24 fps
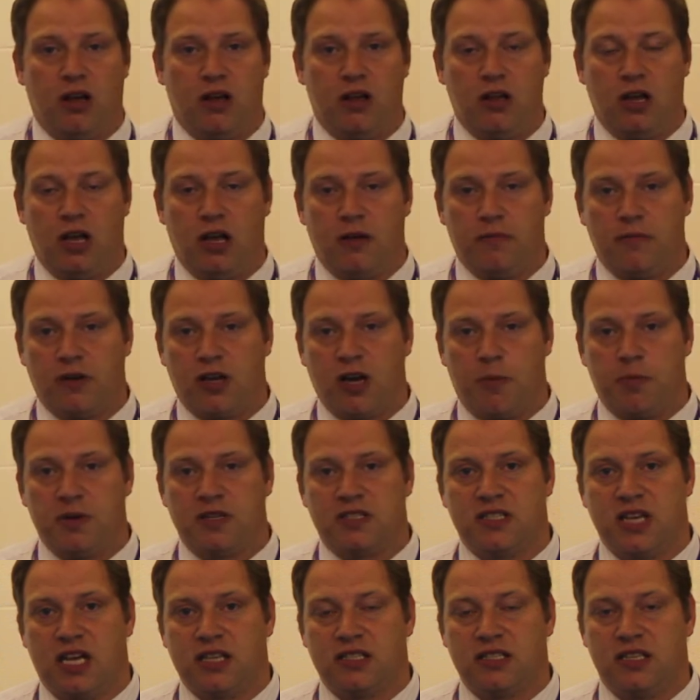a couple of
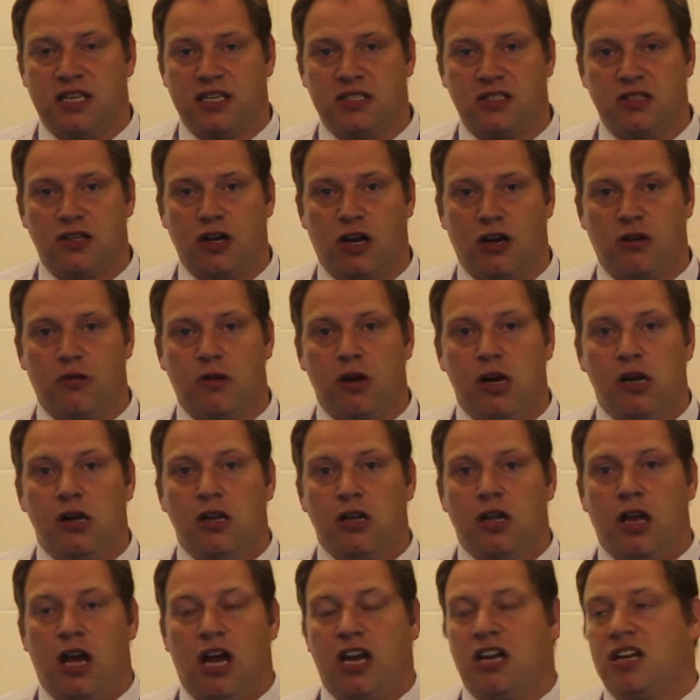Saturdays ago,
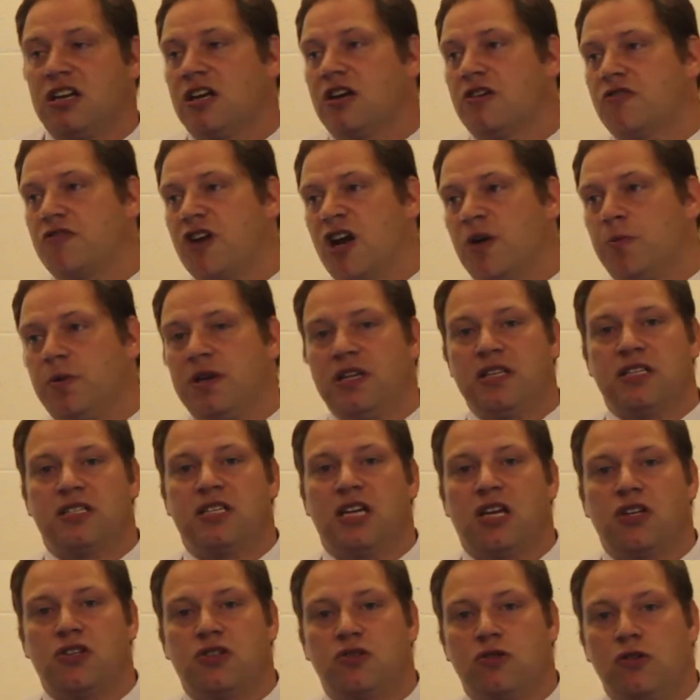and an incredible
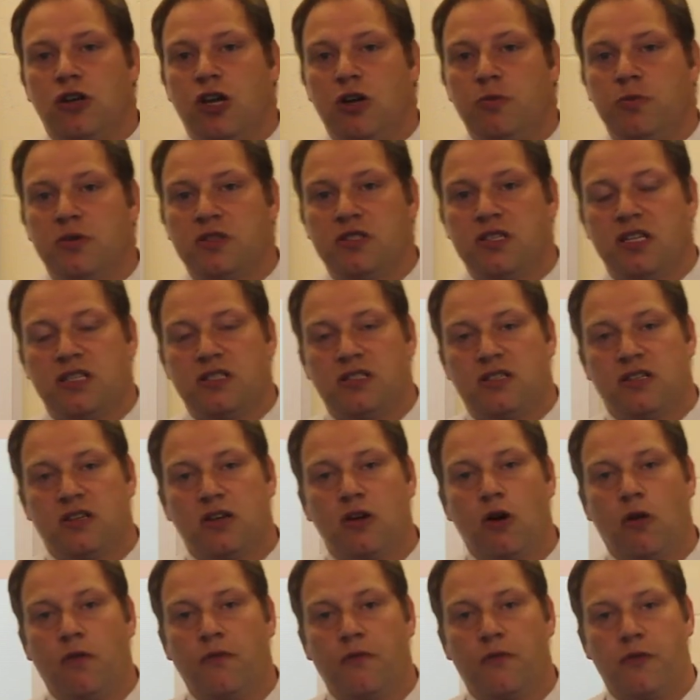international global citizen
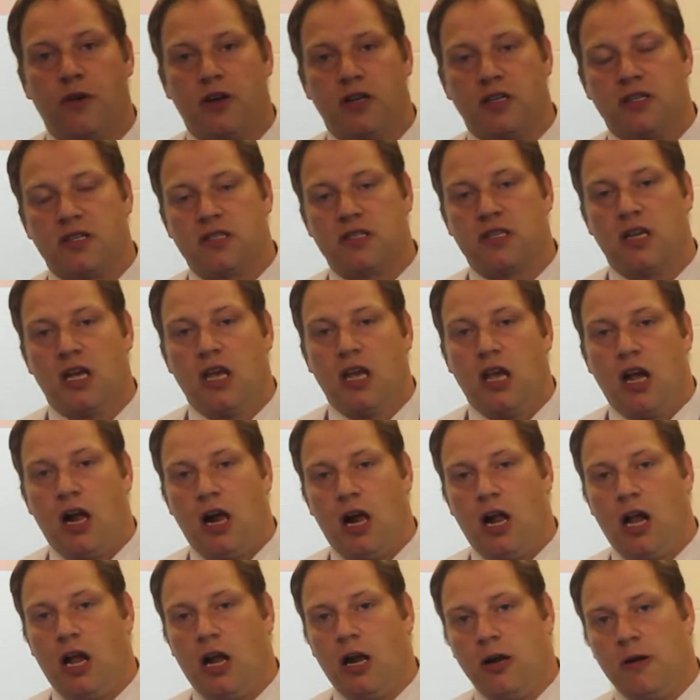conference
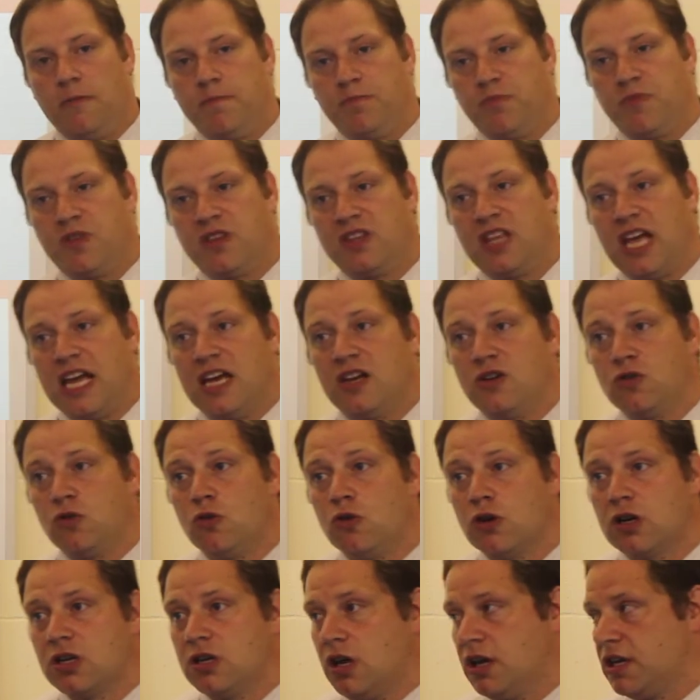that they had
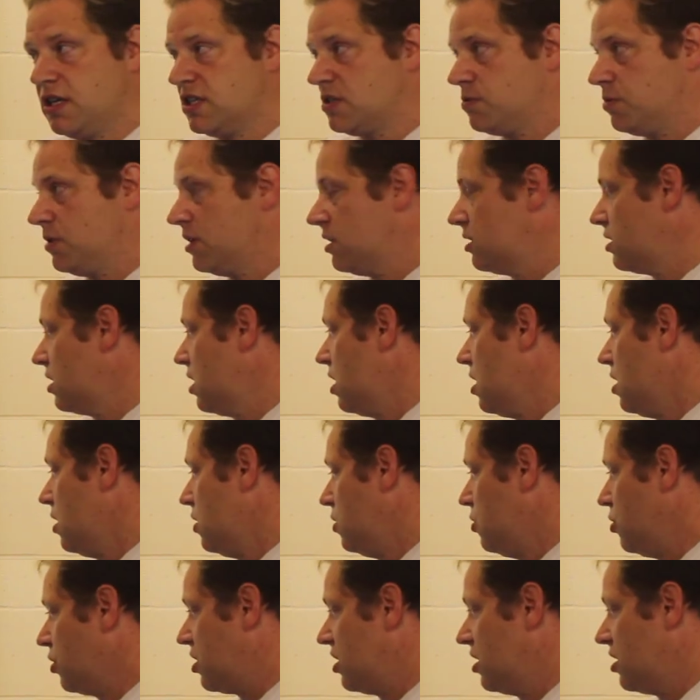organised, with
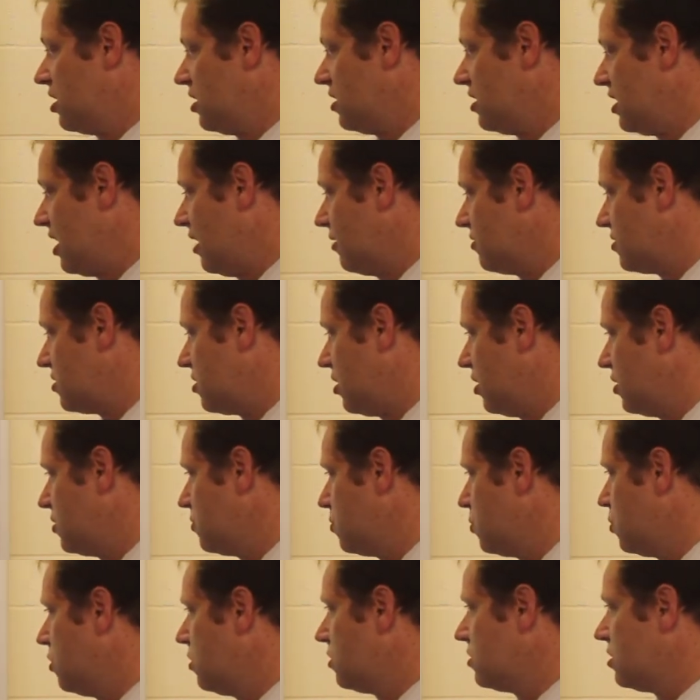looking at the
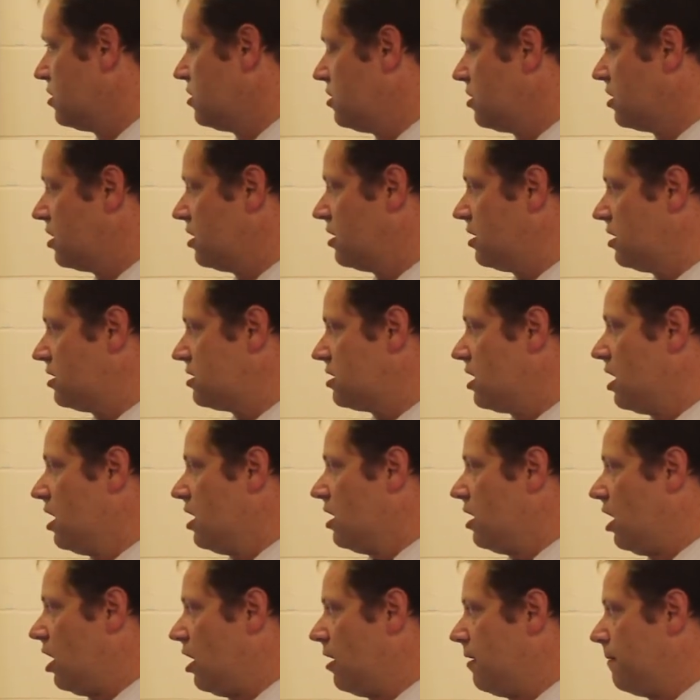outside world and looking
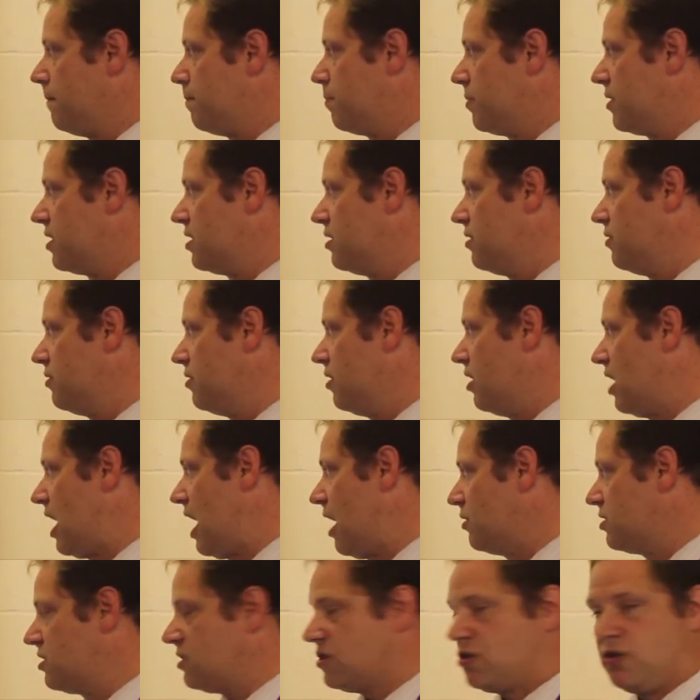at
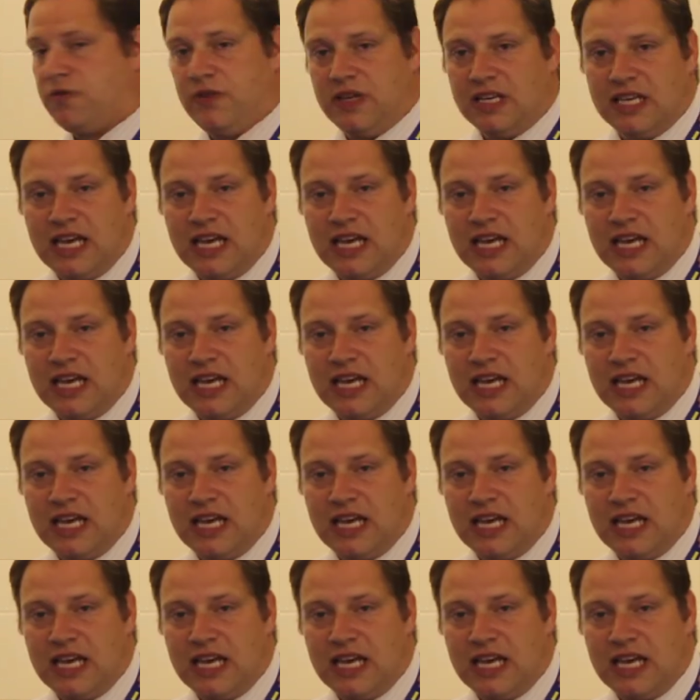how to sort of